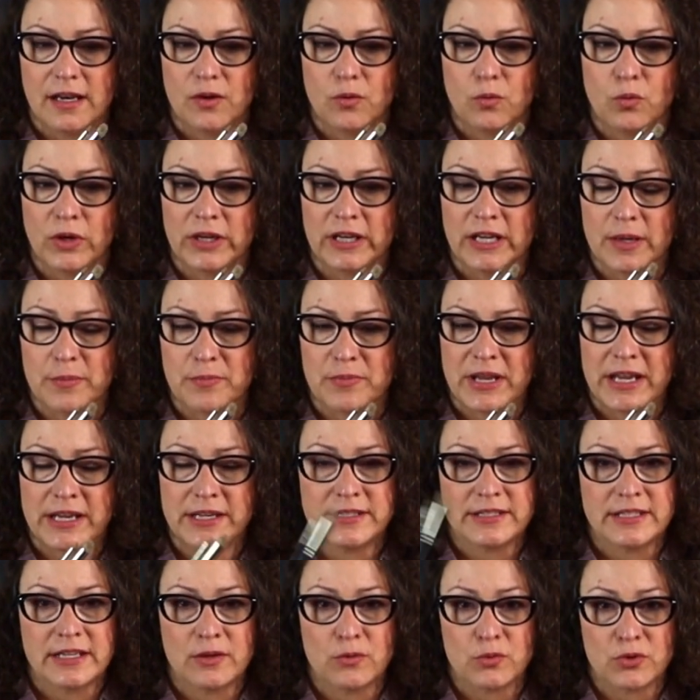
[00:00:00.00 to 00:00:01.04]
when I'm
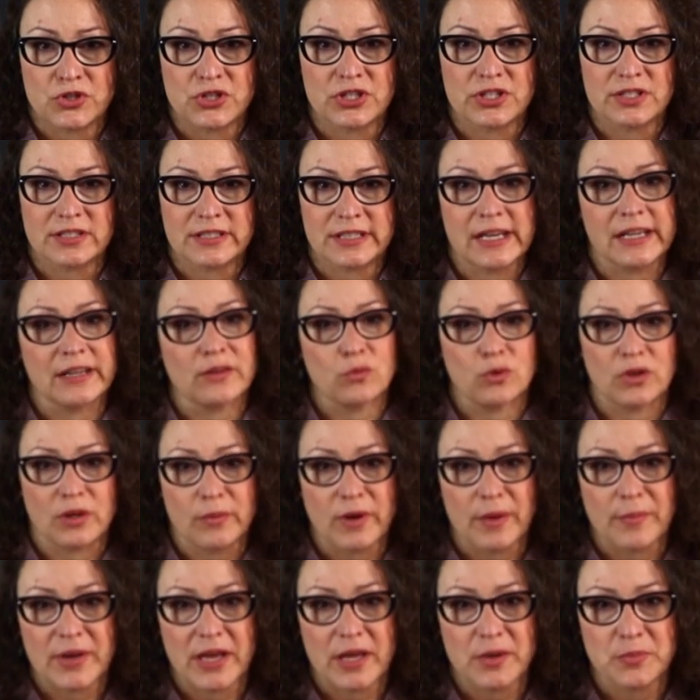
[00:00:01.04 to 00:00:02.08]
painting, which is kind of one of
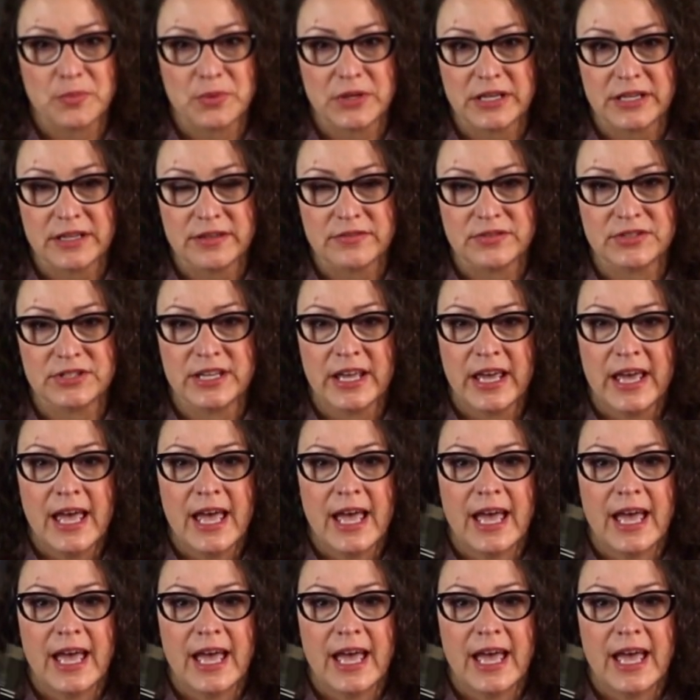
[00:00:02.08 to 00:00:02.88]
my pet peeves.